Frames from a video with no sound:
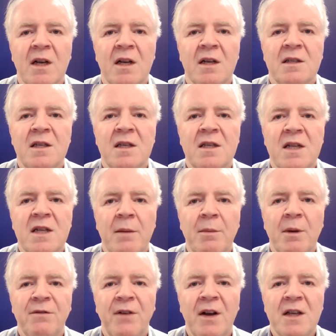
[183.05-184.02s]

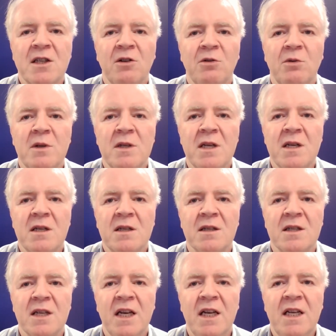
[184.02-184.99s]
Systemic vascular
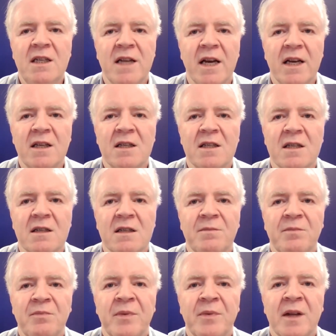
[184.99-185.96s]
resistance index
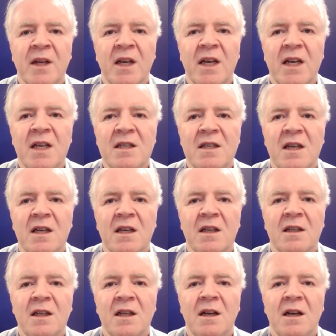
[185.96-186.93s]
is
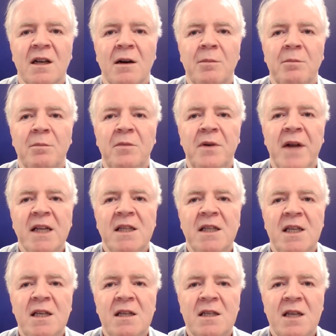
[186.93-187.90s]

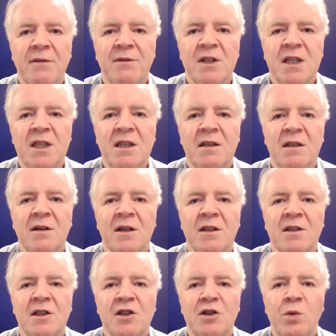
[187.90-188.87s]
1970
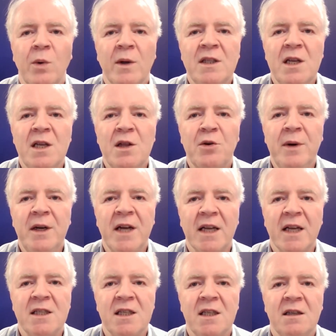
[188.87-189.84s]
to
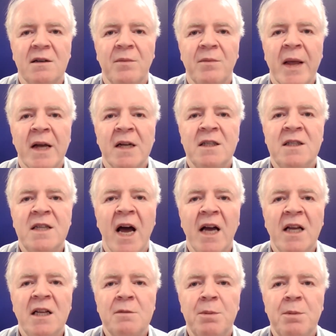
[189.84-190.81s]
2390
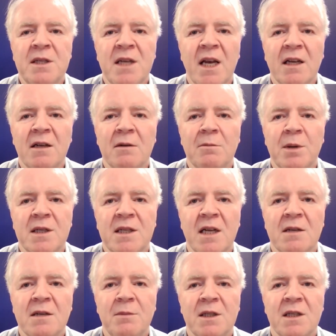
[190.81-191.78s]
dynes per second per
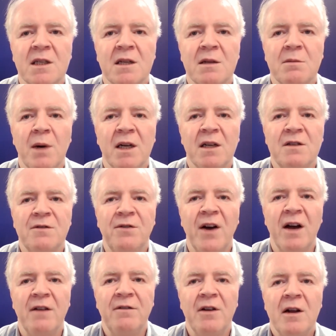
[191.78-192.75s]
centimeter to the minus
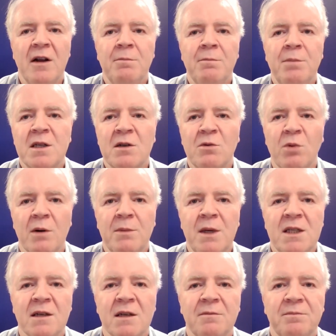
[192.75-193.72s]
5 per square
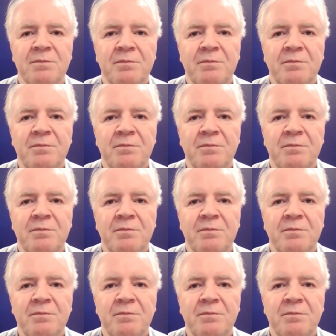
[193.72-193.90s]
meter.